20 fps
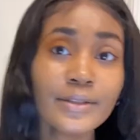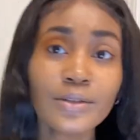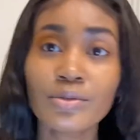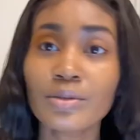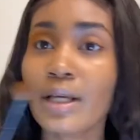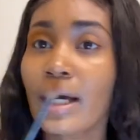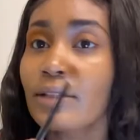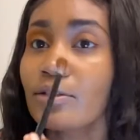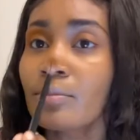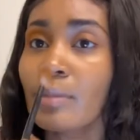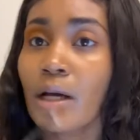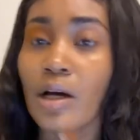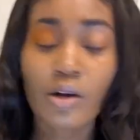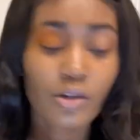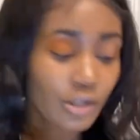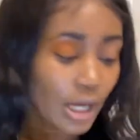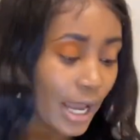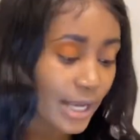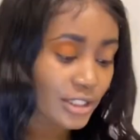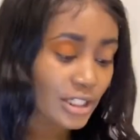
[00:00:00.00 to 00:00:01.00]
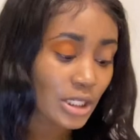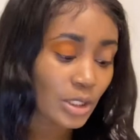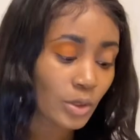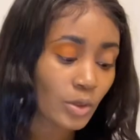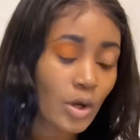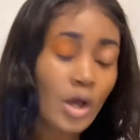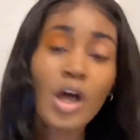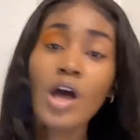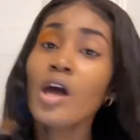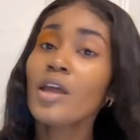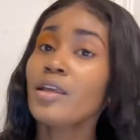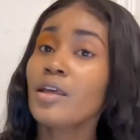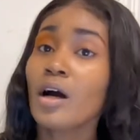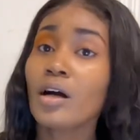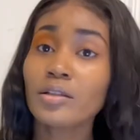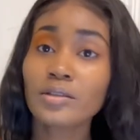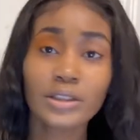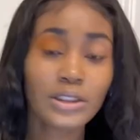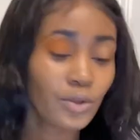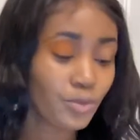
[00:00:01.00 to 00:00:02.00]
do not do my own eyeshadow.
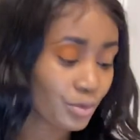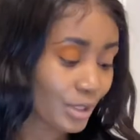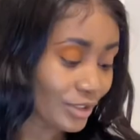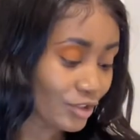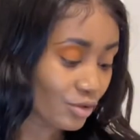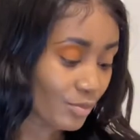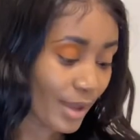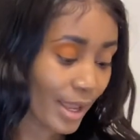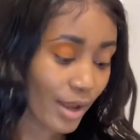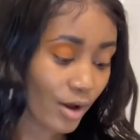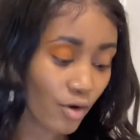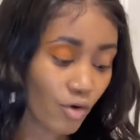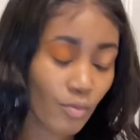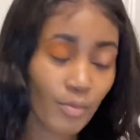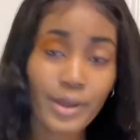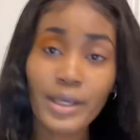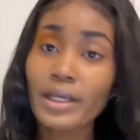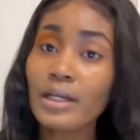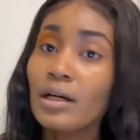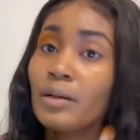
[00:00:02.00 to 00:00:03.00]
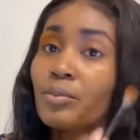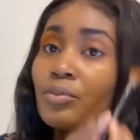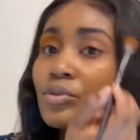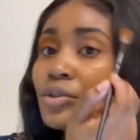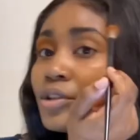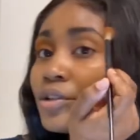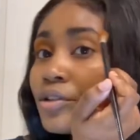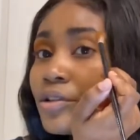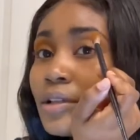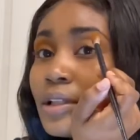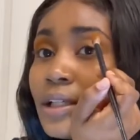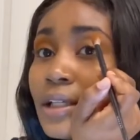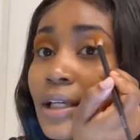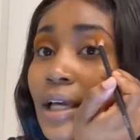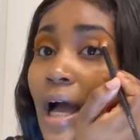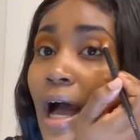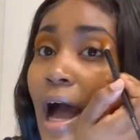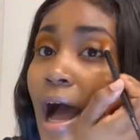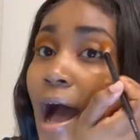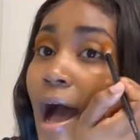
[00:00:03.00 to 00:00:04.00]
Y'all see, when I do my own makeup,
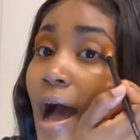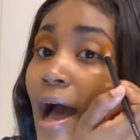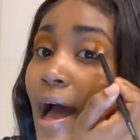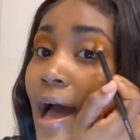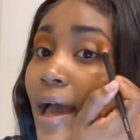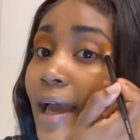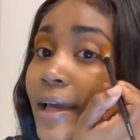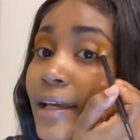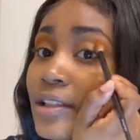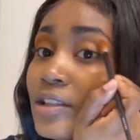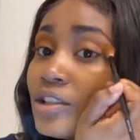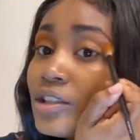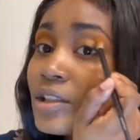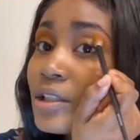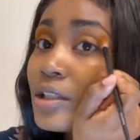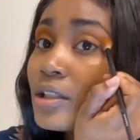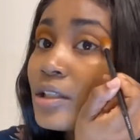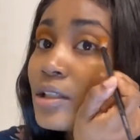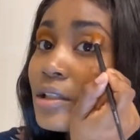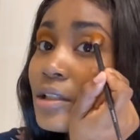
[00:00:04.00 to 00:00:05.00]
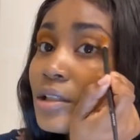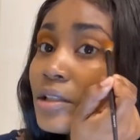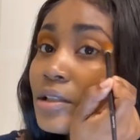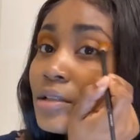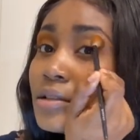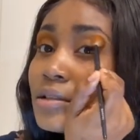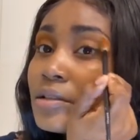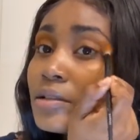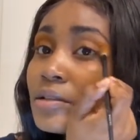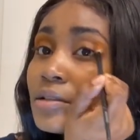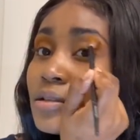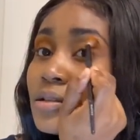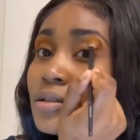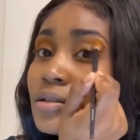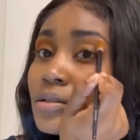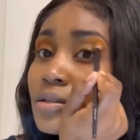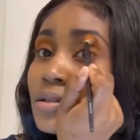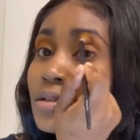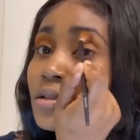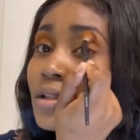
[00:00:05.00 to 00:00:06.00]
literally, I
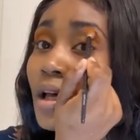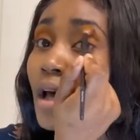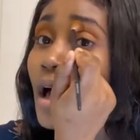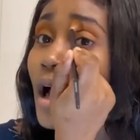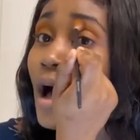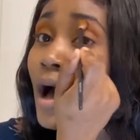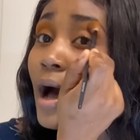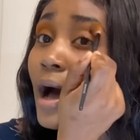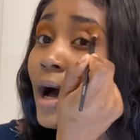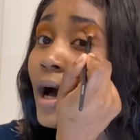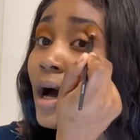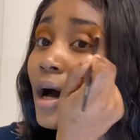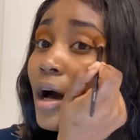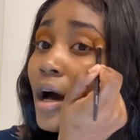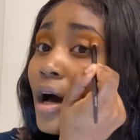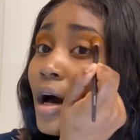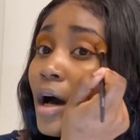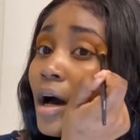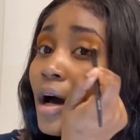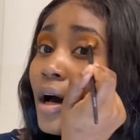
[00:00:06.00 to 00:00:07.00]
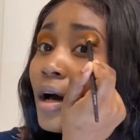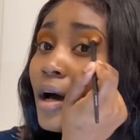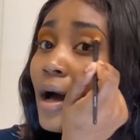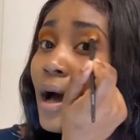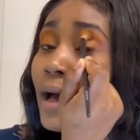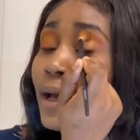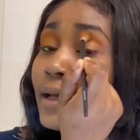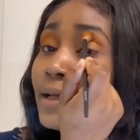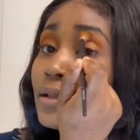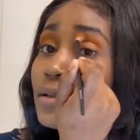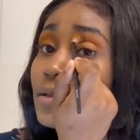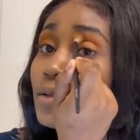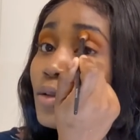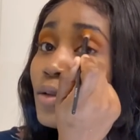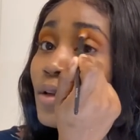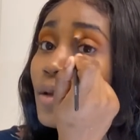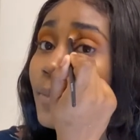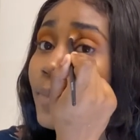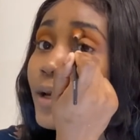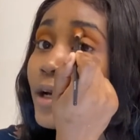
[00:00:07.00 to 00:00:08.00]
do
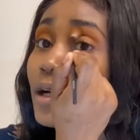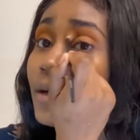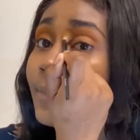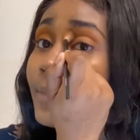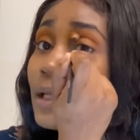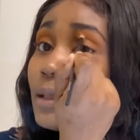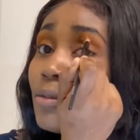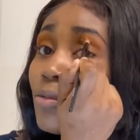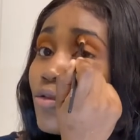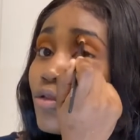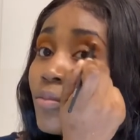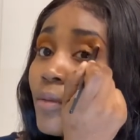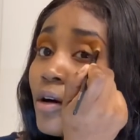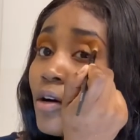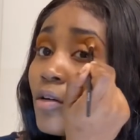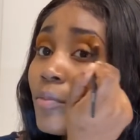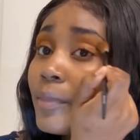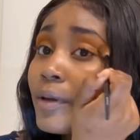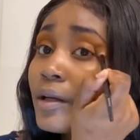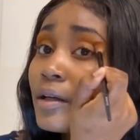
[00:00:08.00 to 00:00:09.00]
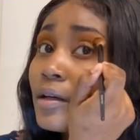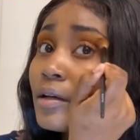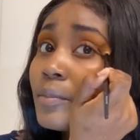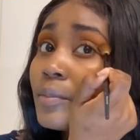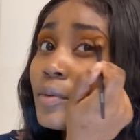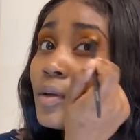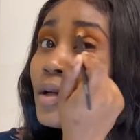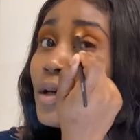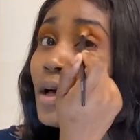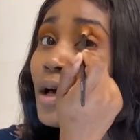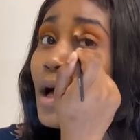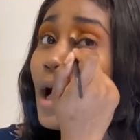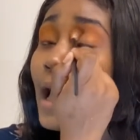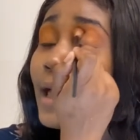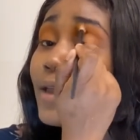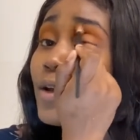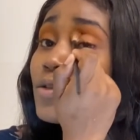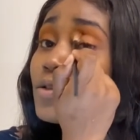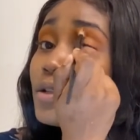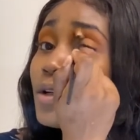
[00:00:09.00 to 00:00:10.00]
the bare minimum with my own makeup. I
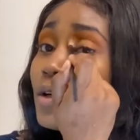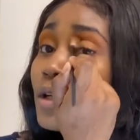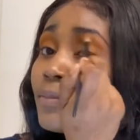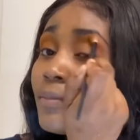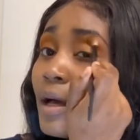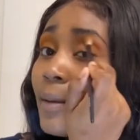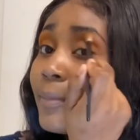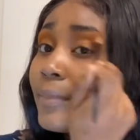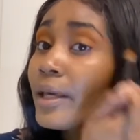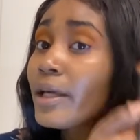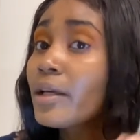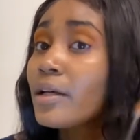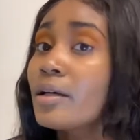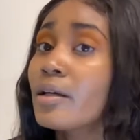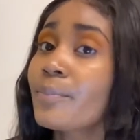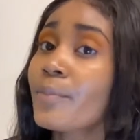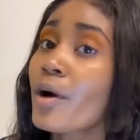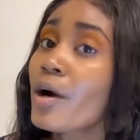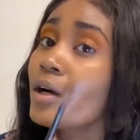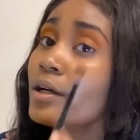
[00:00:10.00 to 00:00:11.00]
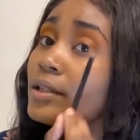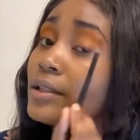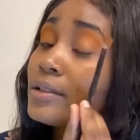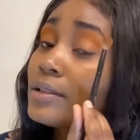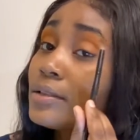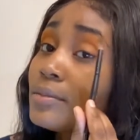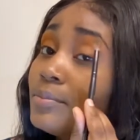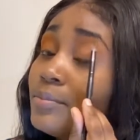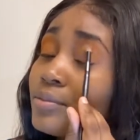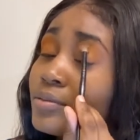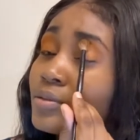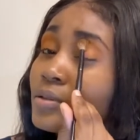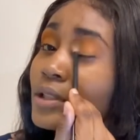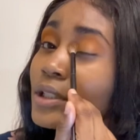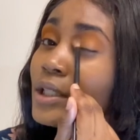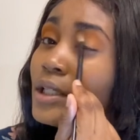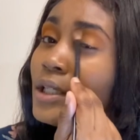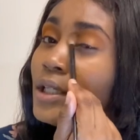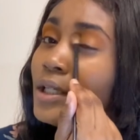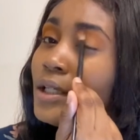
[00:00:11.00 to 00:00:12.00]
usually go to my makeup artist,
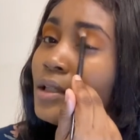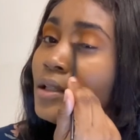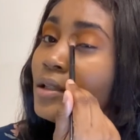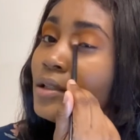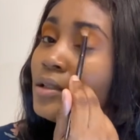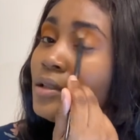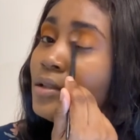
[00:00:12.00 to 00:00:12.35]
Brie.